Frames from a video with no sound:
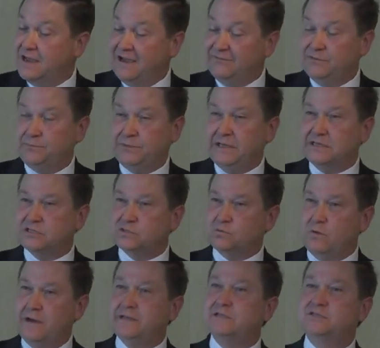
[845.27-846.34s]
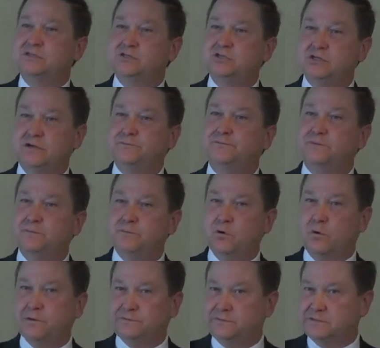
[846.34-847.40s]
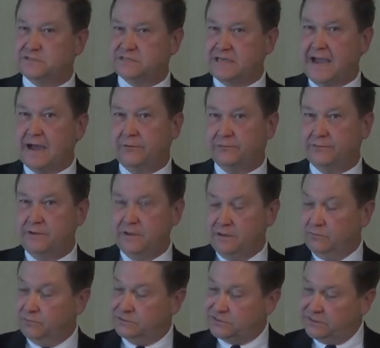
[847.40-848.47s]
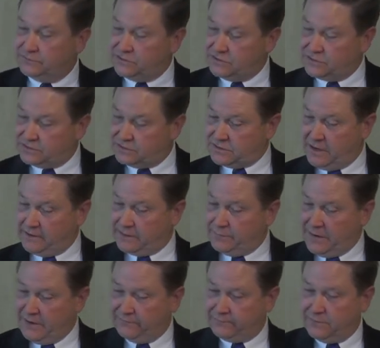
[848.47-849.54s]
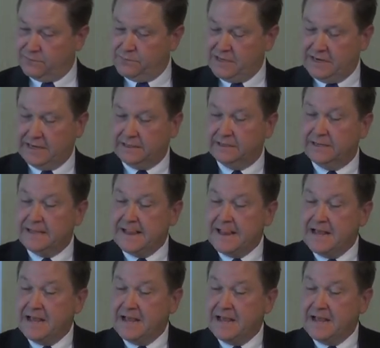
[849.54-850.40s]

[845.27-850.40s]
And the biggest one is the shift from north to south, which I'll just talk about for a minute.